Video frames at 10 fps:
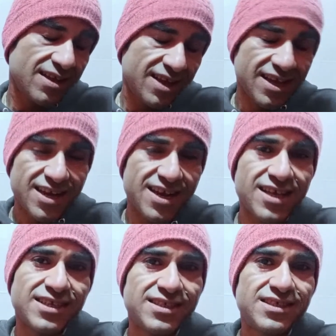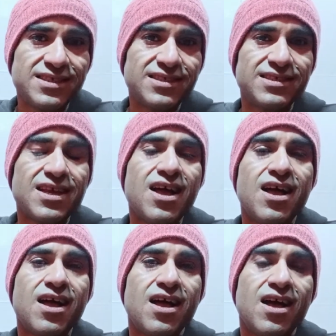it is
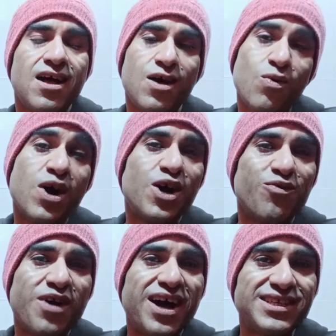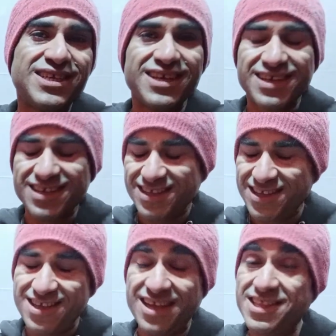a work of art
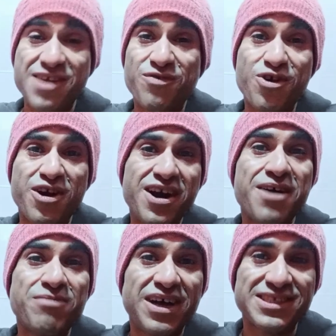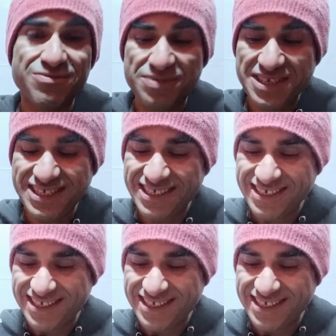and therefore a masterpiece.